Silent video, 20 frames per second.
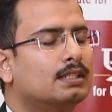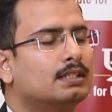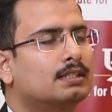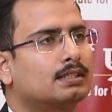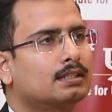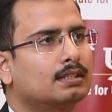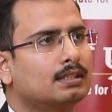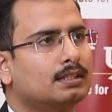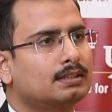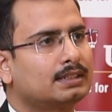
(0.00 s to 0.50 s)

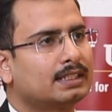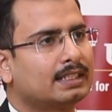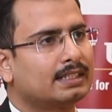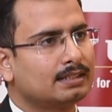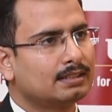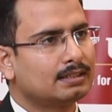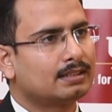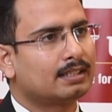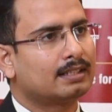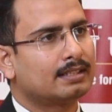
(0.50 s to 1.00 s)
Sir, the
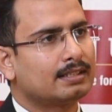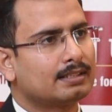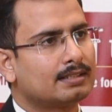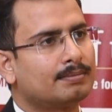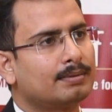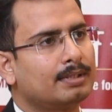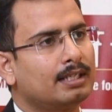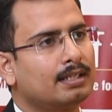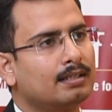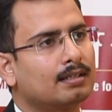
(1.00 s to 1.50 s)
change that is
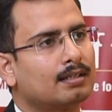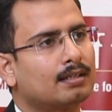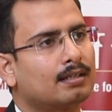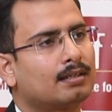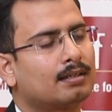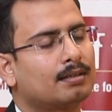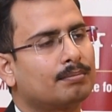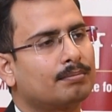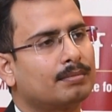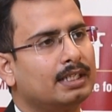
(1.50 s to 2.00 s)
being
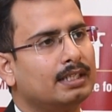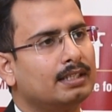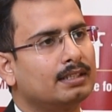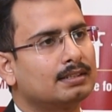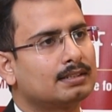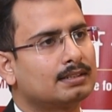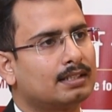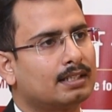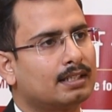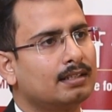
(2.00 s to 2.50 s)
made
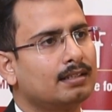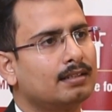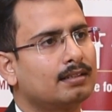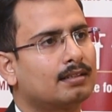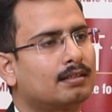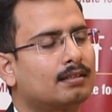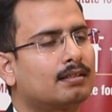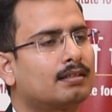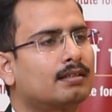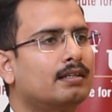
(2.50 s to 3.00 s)
is
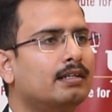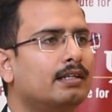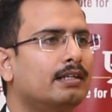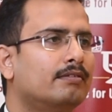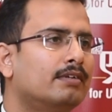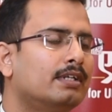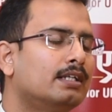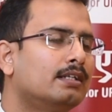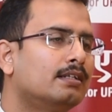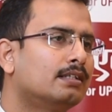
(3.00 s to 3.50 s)
that
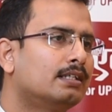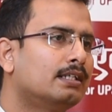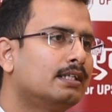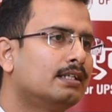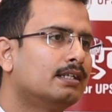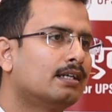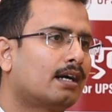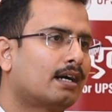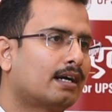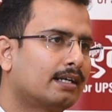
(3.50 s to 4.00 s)
leaving
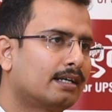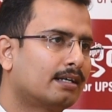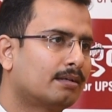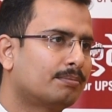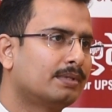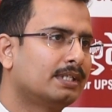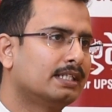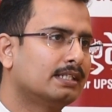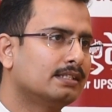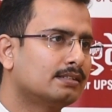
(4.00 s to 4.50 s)
the
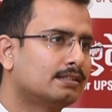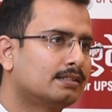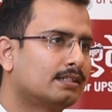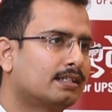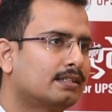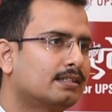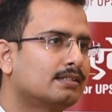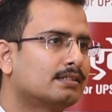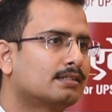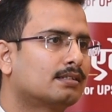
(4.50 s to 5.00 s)
IRPS,
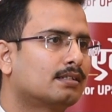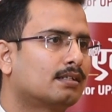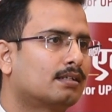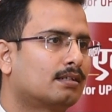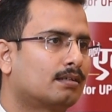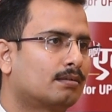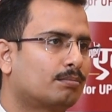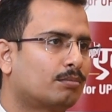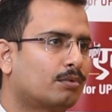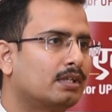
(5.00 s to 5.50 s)
that is
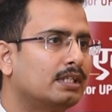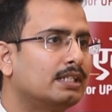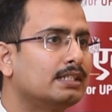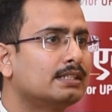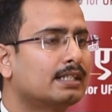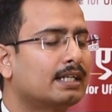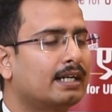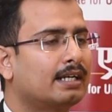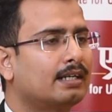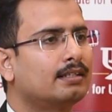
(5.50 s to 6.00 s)

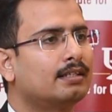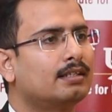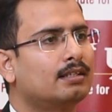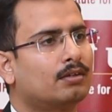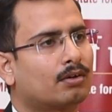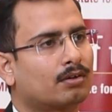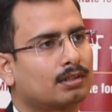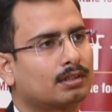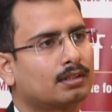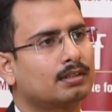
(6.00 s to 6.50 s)
police and the
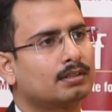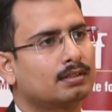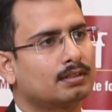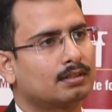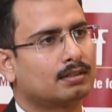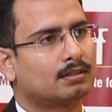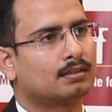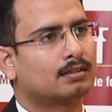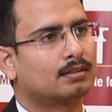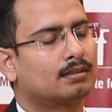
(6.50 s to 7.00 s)
doctor,
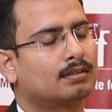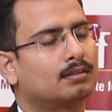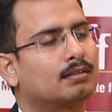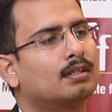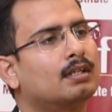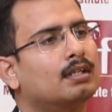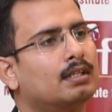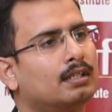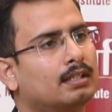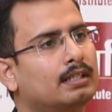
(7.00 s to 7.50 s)

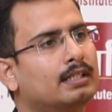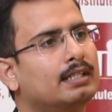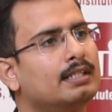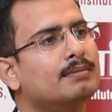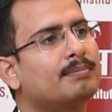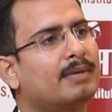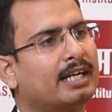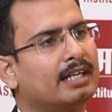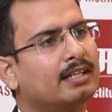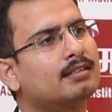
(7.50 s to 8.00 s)
the
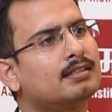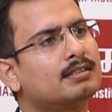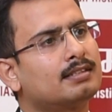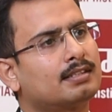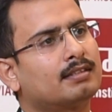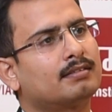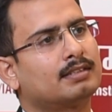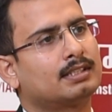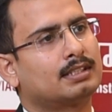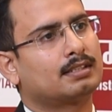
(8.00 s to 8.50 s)
medical
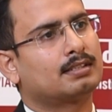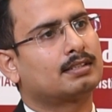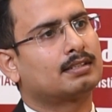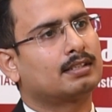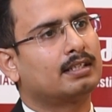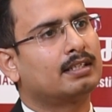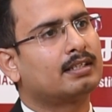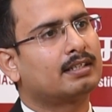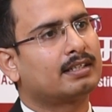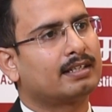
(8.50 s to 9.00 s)
services
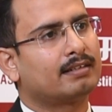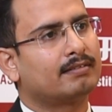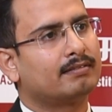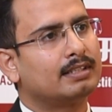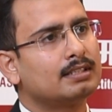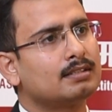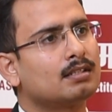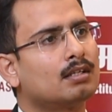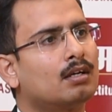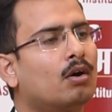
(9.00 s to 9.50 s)
in
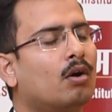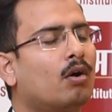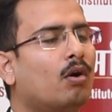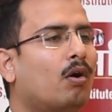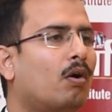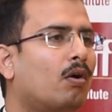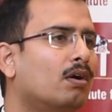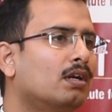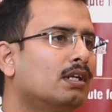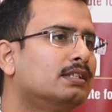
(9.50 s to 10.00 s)
railways,
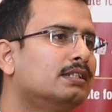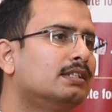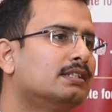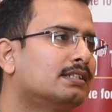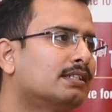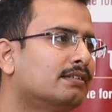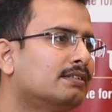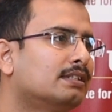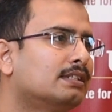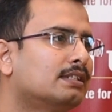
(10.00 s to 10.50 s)
all other
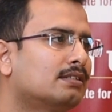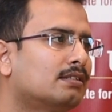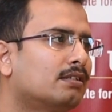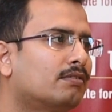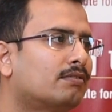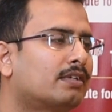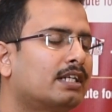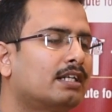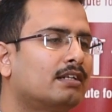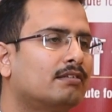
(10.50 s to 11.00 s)
services
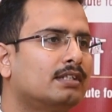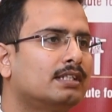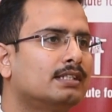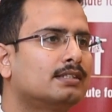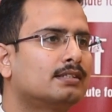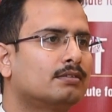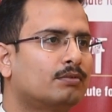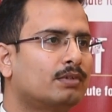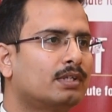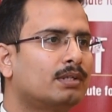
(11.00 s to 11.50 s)
of
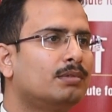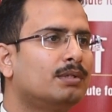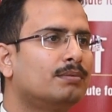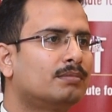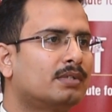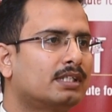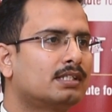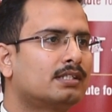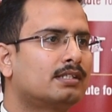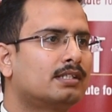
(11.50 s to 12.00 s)
railways will be
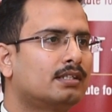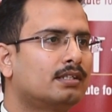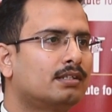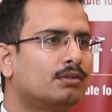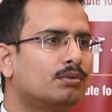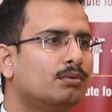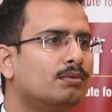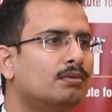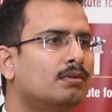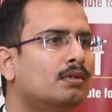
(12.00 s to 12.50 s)
merged
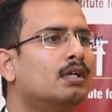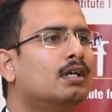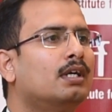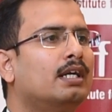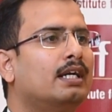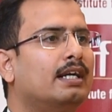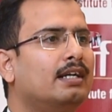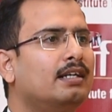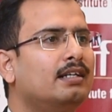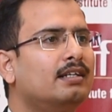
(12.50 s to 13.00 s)
into
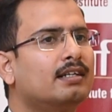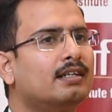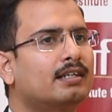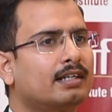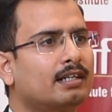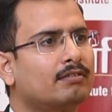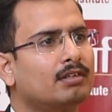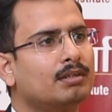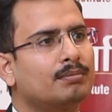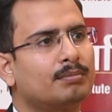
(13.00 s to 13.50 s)
Indian
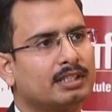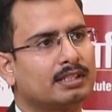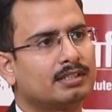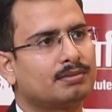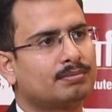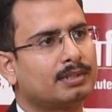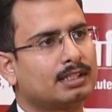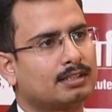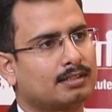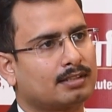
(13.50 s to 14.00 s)
Railway
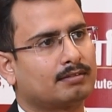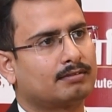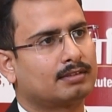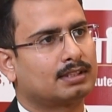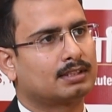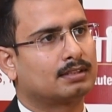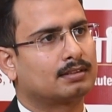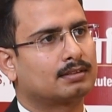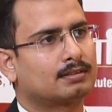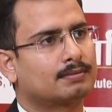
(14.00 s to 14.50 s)
Management
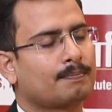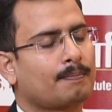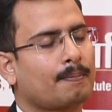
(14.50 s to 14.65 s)
Services.